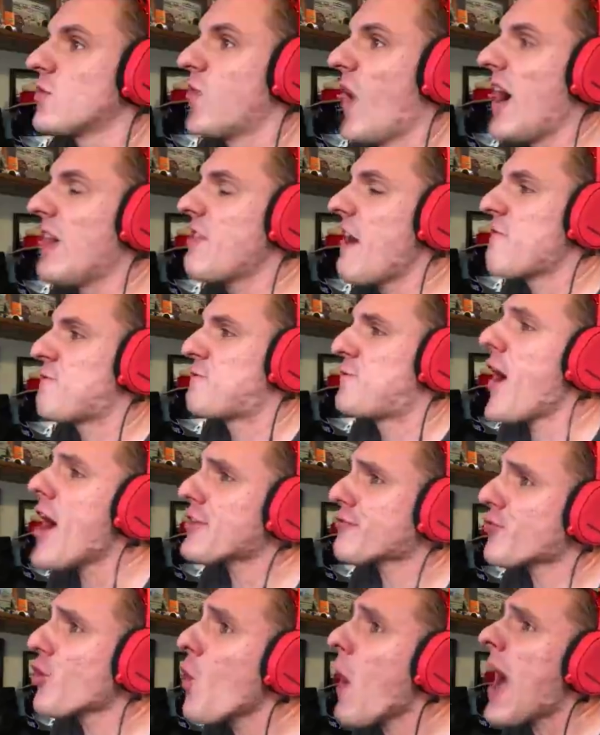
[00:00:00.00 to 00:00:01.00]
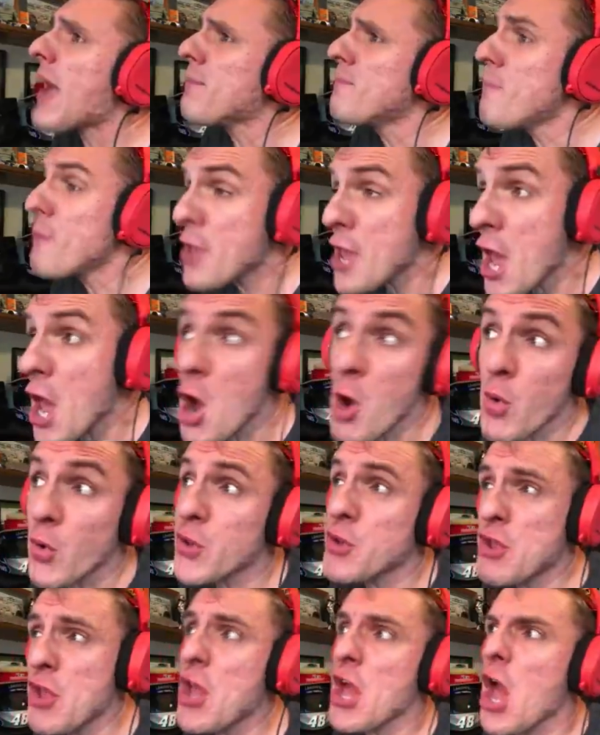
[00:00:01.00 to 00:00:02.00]
how the fuck do I
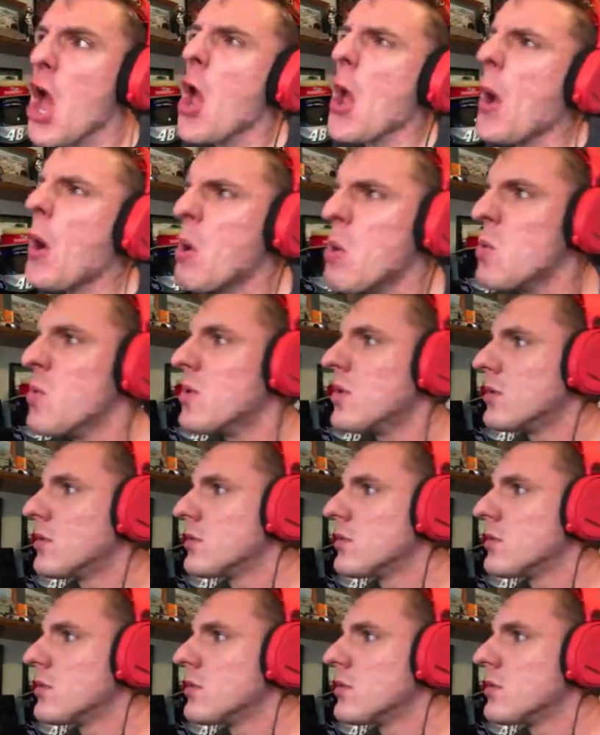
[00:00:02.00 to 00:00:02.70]
mute you?